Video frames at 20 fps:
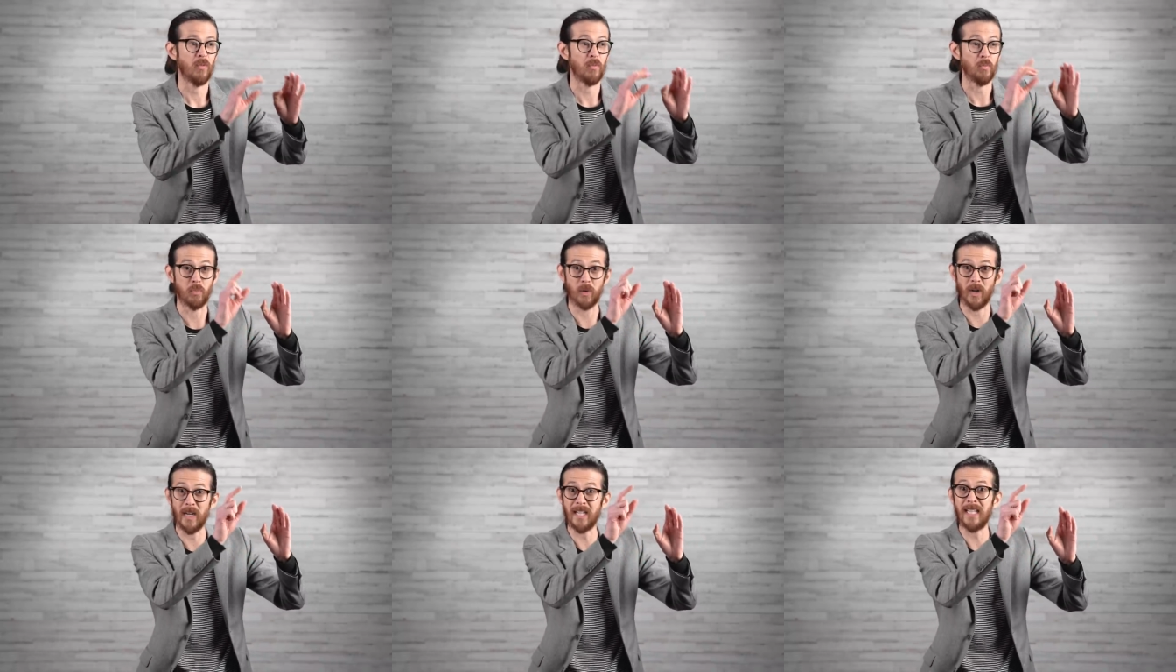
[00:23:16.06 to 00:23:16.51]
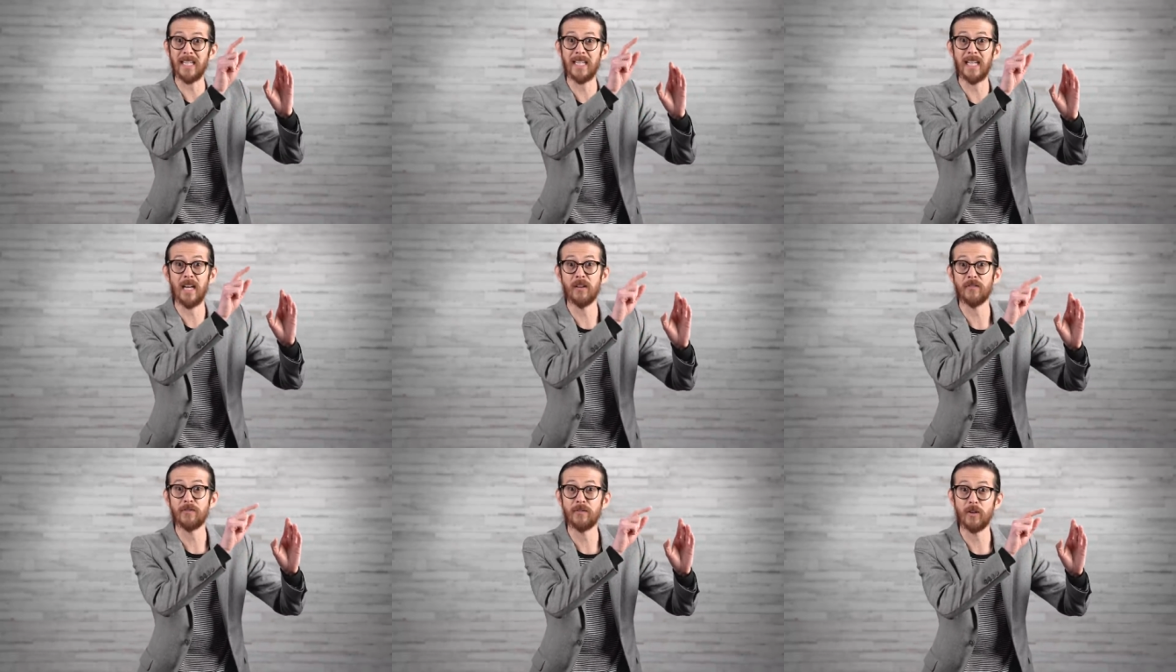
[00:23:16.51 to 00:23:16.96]
breaking
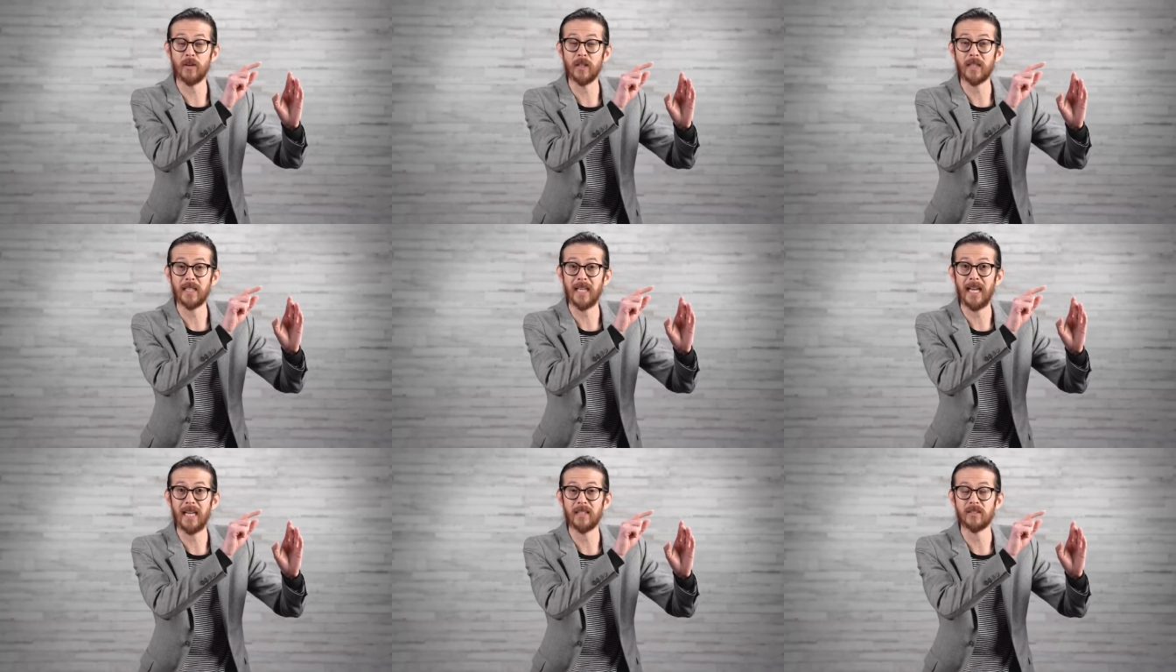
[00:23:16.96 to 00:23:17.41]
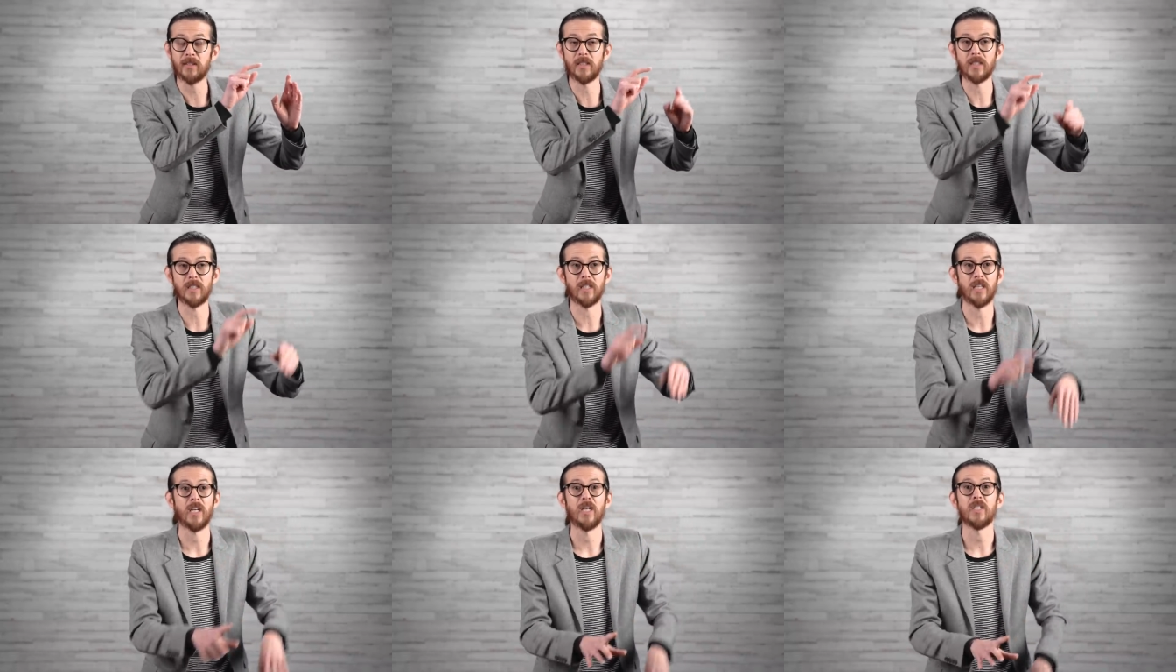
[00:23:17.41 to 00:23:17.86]
down folic
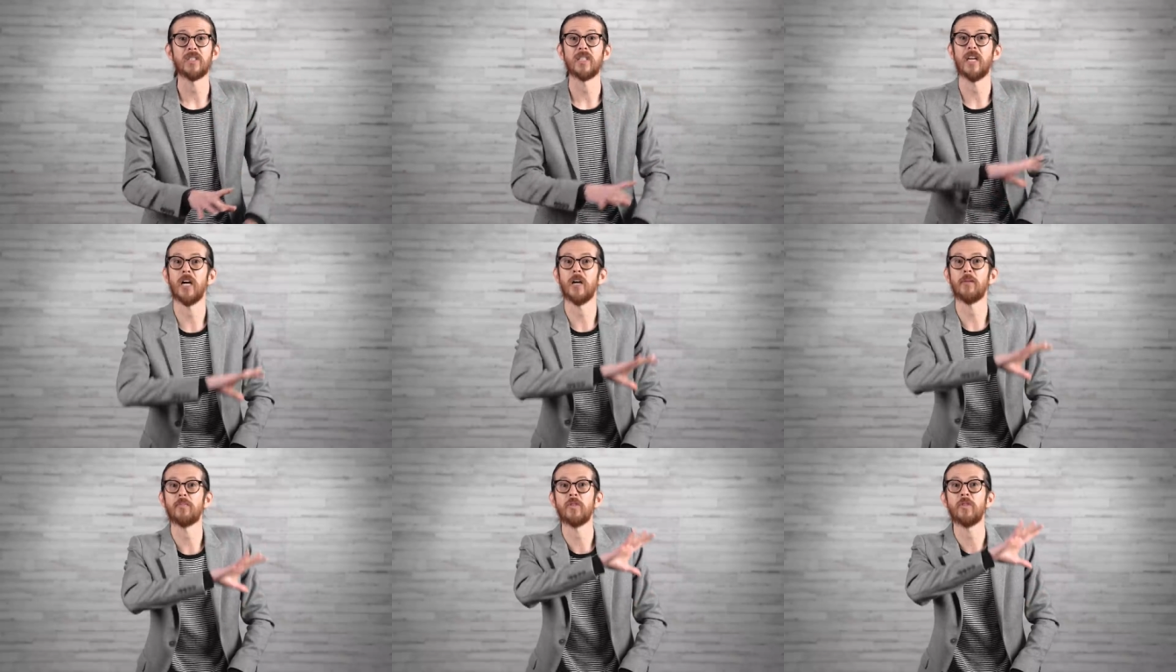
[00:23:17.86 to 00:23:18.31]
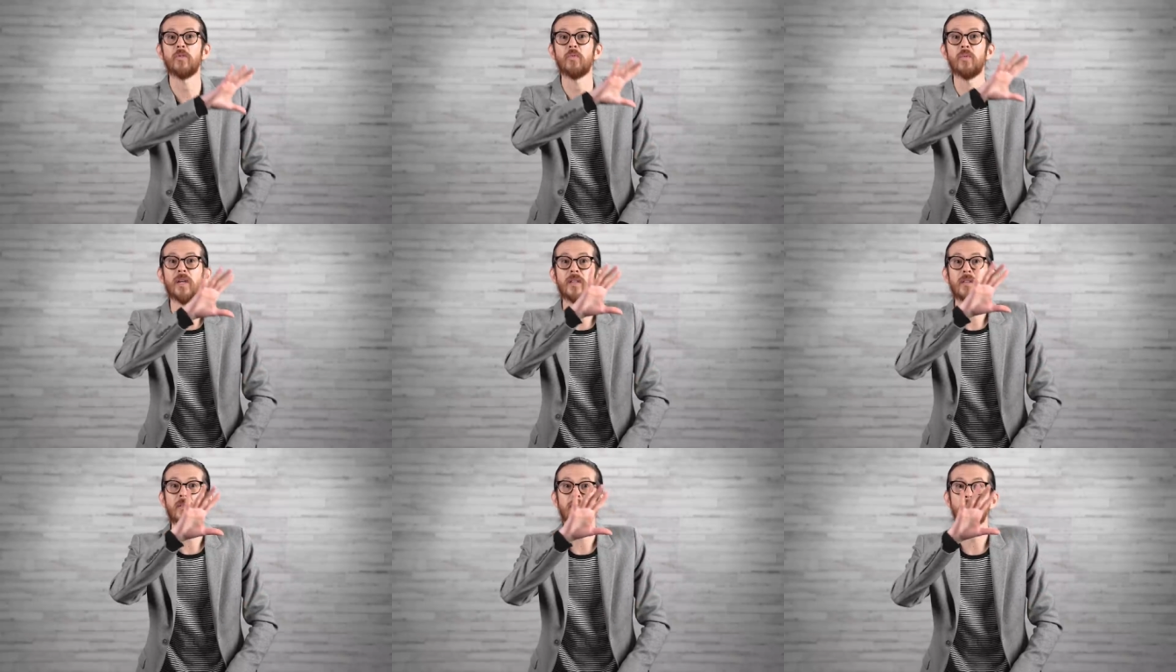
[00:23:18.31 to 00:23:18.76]
acid to help you
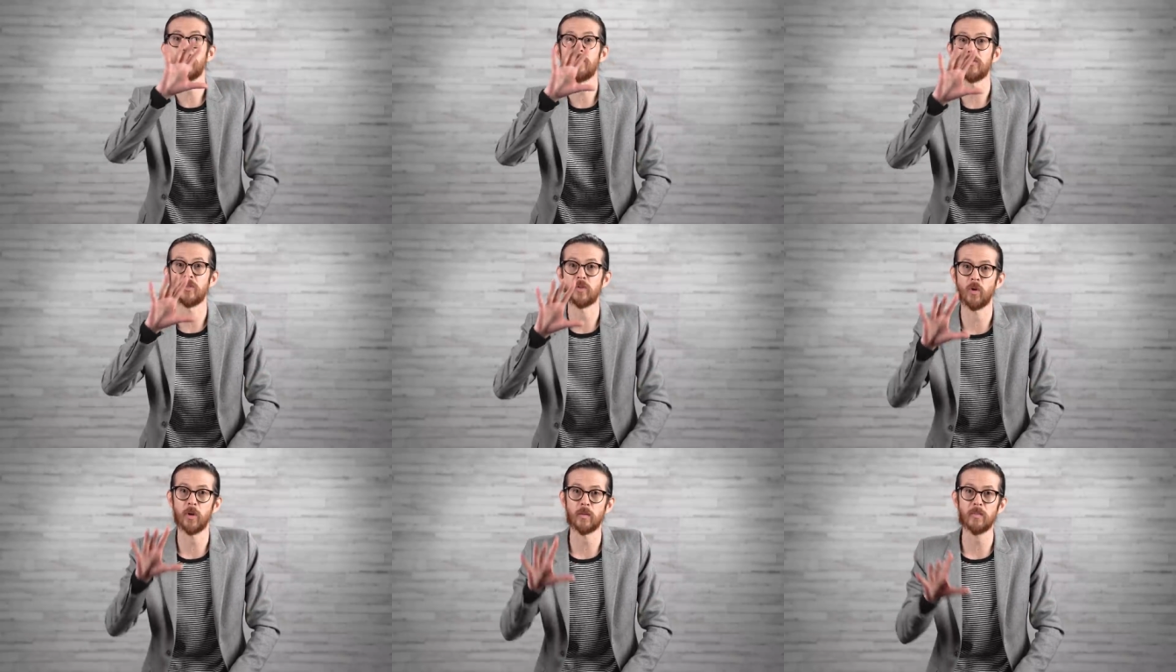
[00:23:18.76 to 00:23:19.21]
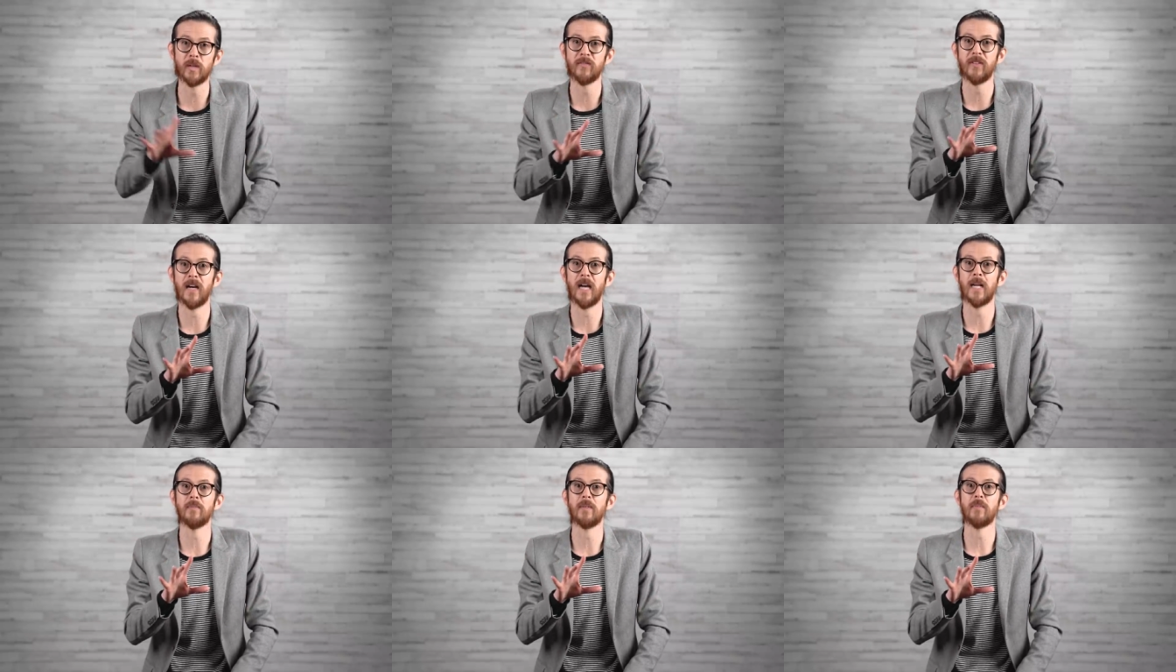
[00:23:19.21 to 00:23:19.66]
with absorbing
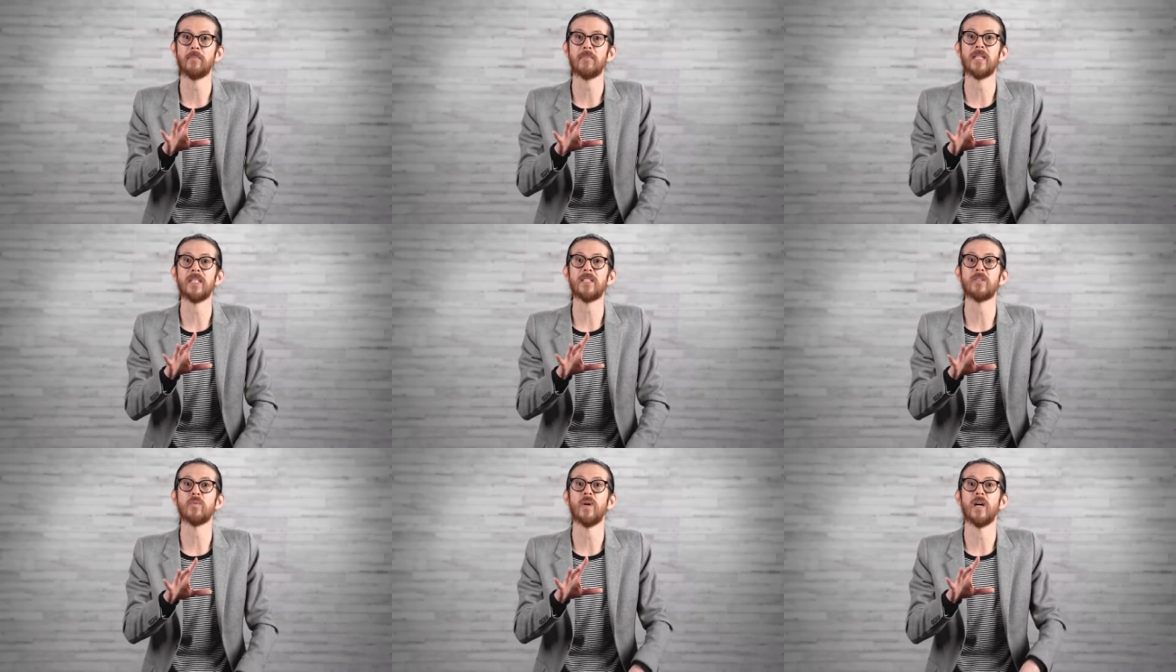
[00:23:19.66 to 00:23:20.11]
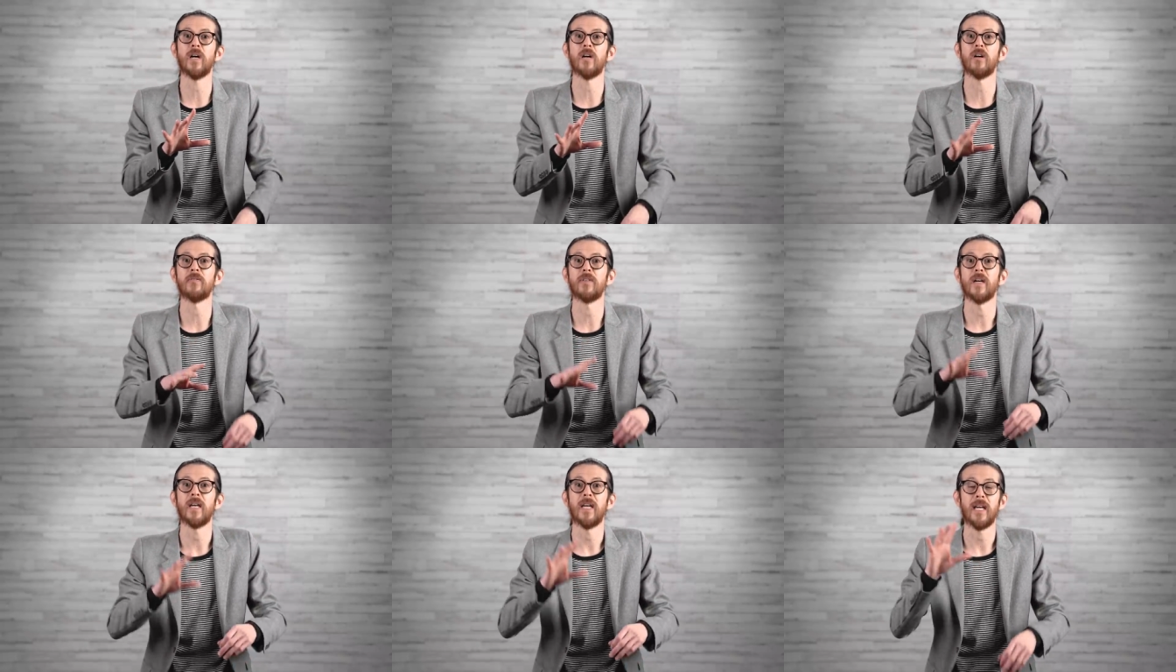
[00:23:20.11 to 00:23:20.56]
vitamin
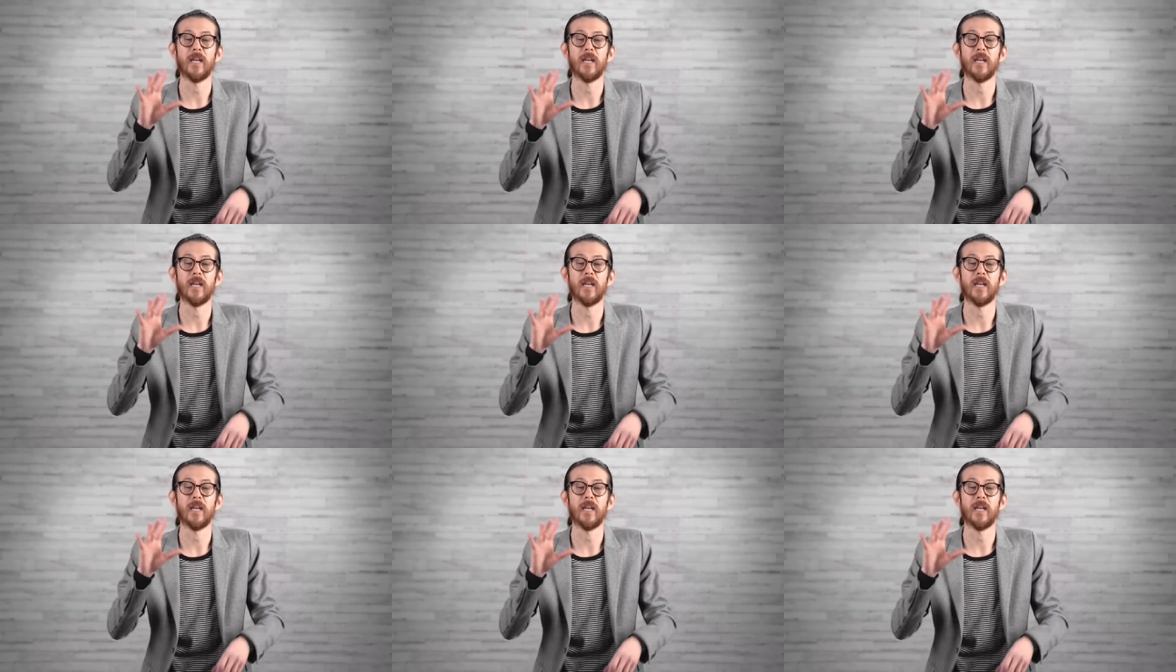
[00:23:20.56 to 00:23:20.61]
B12